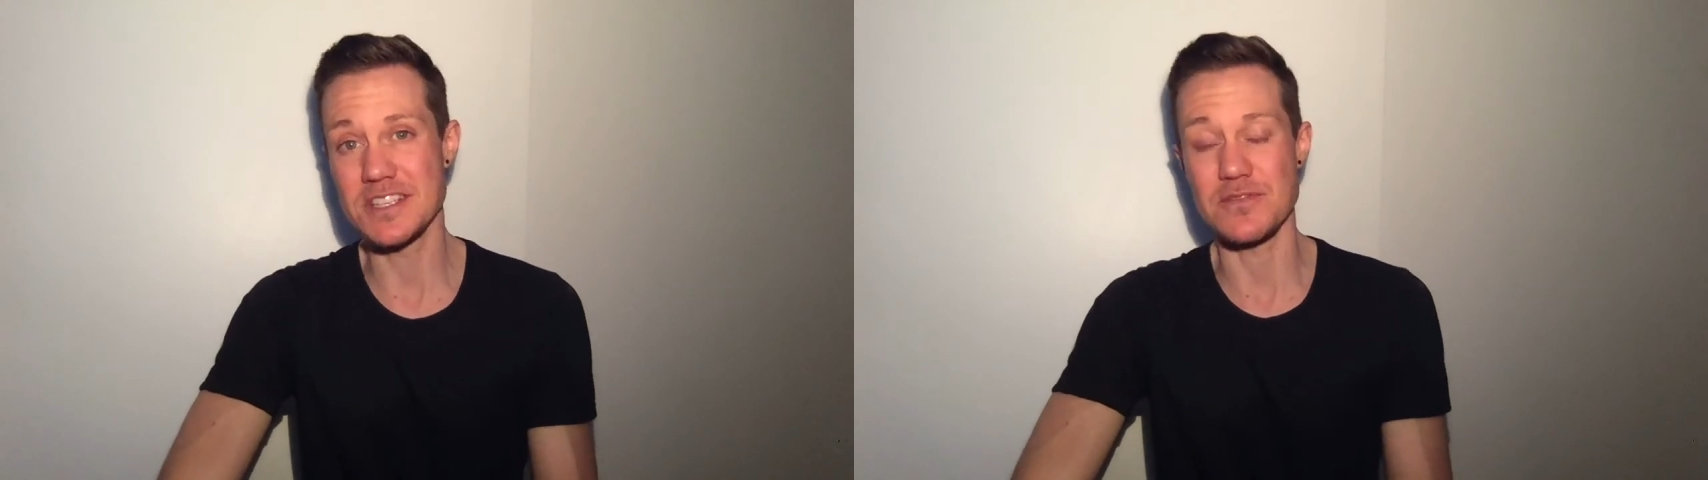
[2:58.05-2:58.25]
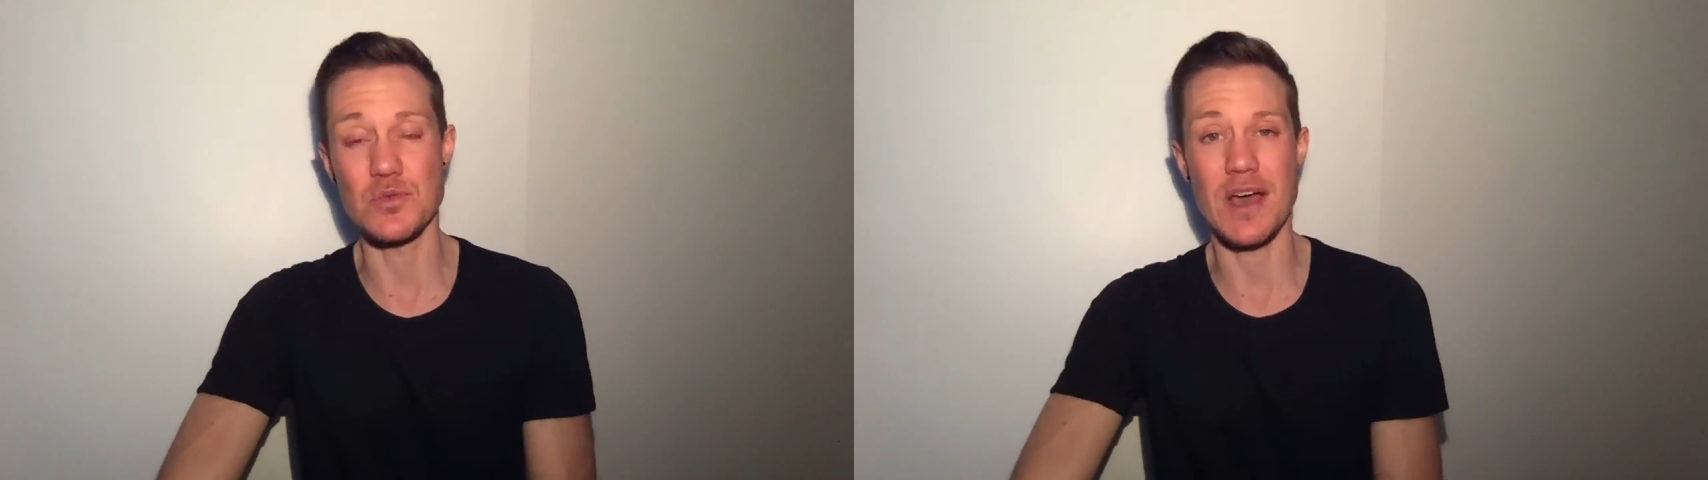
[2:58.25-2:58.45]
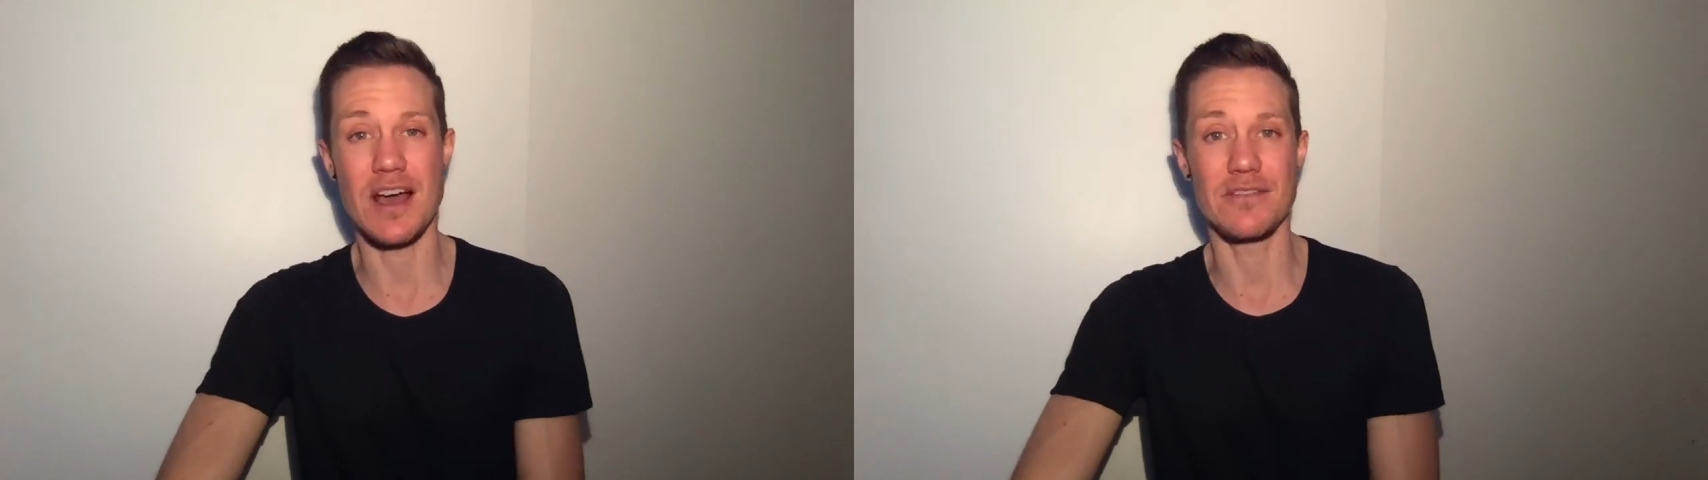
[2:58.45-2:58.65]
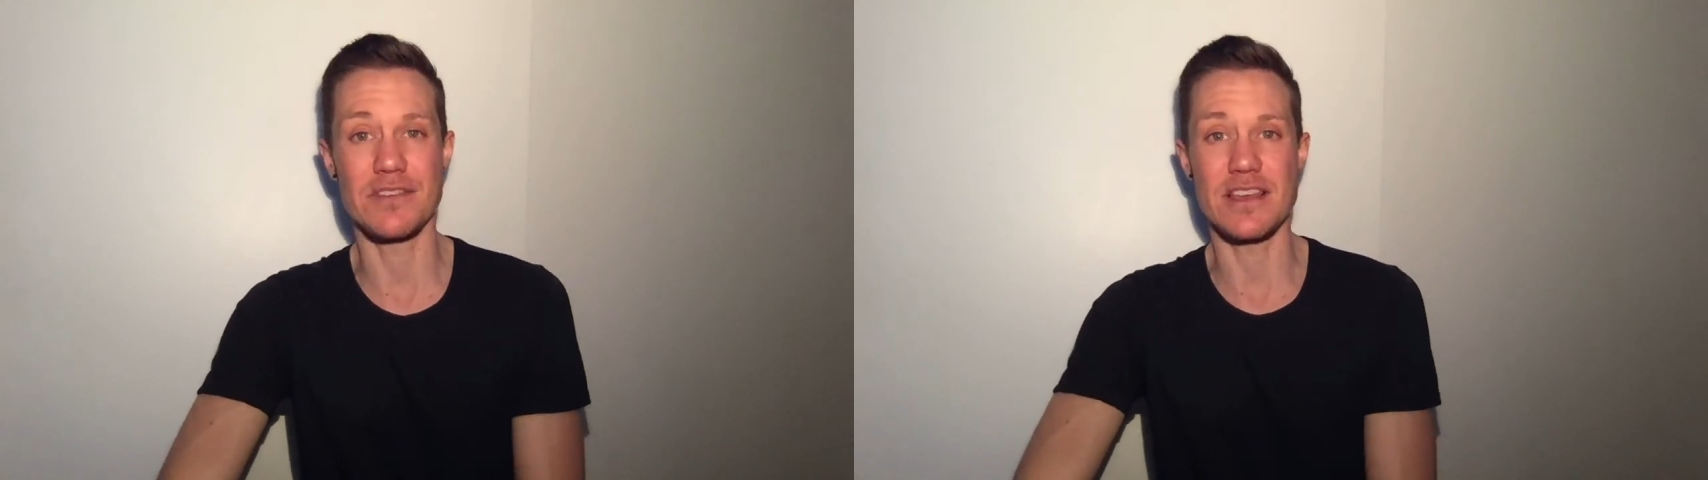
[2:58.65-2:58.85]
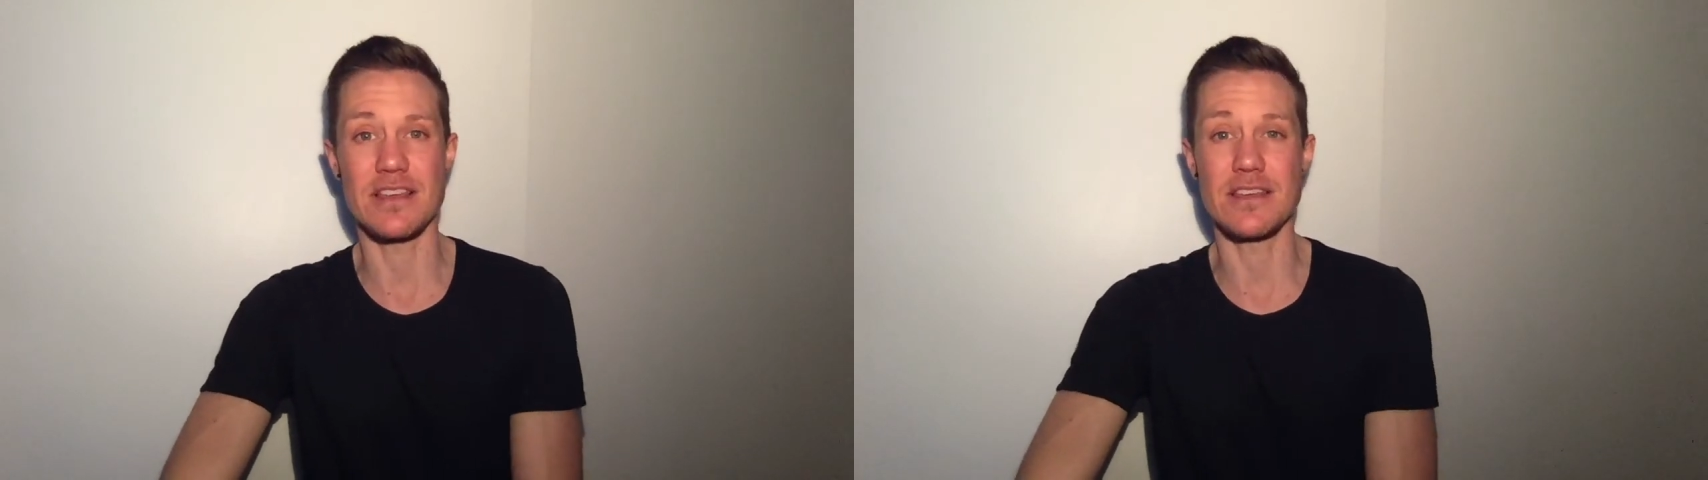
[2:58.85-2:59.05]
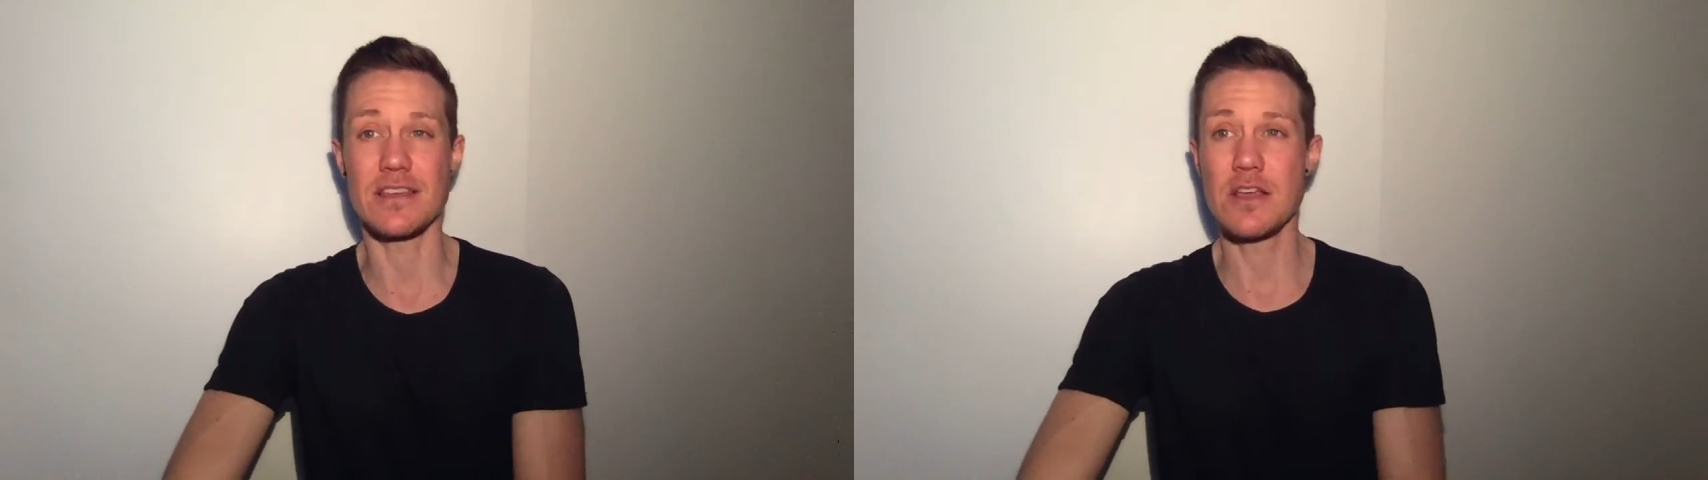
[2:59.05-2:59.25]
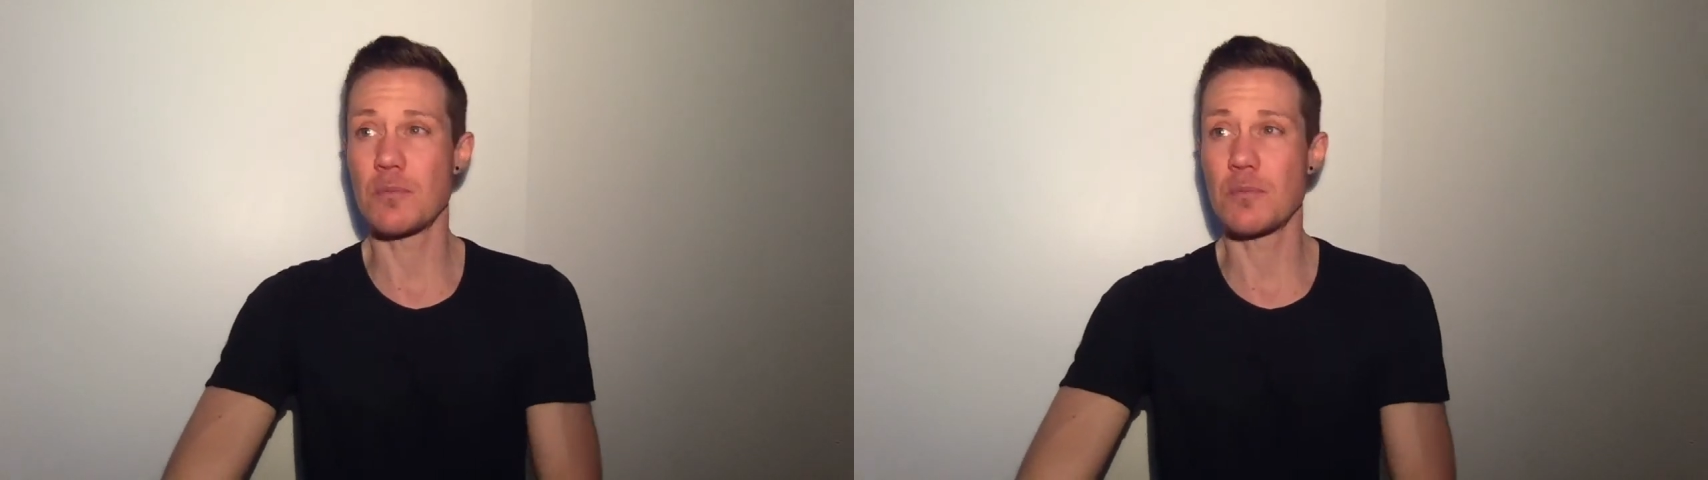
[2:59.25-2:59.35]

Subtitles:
if you have a